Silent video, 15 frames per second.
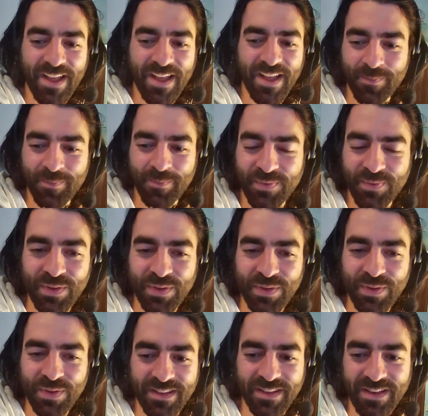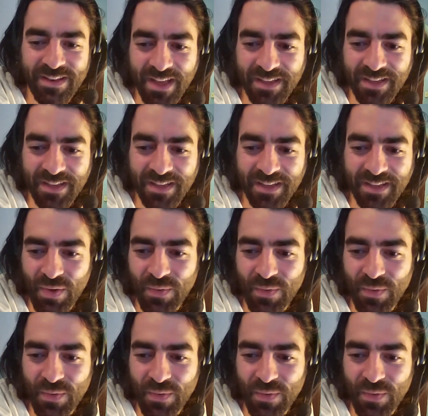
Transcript: before the end of the day. So